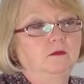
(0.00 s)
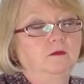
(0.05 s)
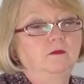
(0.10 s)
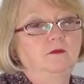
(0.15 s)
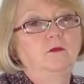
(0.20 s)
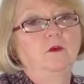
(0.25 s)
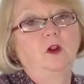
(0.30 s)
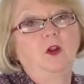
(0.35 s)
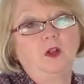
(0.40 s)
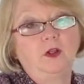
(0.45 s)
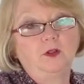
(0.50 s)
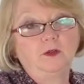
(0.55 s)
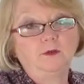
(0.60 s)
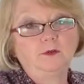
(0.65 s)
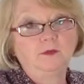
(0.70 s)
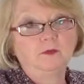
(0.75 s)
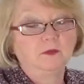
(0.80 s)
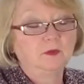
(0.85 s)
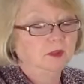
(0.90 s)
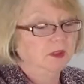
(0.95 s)
follow,
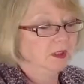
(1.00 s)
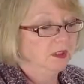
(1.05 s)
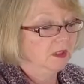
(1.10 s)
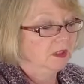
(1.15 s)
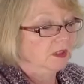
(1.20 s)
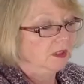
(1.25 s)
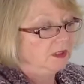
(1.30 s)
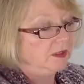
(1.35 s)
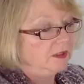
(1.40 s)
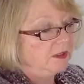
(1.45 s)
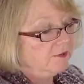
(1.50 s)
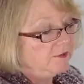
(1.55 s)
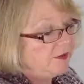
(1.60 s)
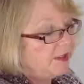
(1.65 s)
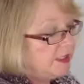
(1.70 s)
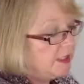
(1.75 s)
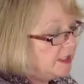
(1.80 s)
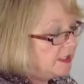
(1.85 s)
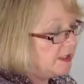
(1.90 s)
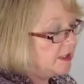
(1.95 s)
and if there
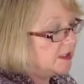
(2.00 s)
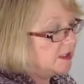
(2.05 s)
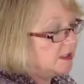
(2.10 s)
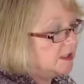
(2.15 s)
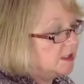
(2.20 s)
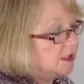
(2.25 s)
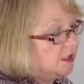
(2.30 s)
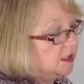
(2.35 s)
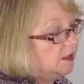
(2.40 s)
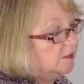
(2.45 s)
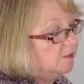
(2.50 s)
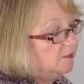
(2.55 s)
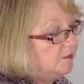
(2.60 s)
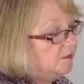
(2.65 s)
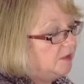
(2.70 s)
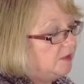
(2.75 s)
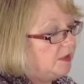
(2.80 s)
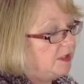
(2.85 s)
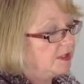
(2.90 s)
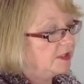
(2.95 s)
isn't a seam,
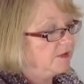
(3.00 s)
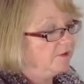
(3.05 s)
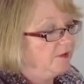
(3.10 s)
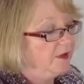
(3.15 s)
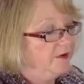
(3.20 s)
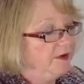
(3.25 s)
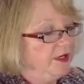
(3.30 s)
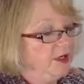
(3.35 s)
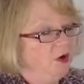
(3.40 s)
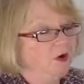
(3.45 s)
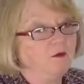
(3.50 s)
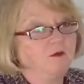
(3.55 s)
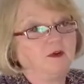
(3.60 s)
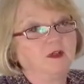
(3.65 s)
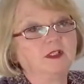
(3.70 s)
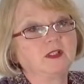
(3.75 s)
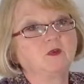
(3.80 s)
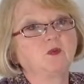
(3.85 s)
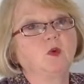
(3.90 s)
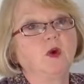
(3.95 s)
it's a very
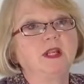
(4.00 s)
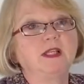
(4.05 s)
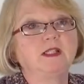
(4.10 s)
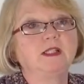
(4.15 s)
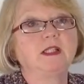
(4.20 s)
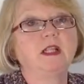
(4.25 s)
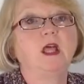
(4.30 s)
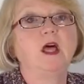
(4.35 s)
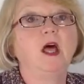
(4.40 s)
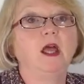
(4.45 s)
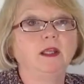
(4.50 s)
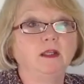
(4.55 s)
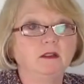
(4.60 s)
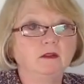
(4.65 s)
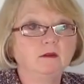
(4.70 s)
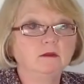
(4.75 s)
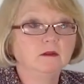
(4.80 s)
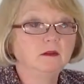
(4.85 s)
obvious waistline.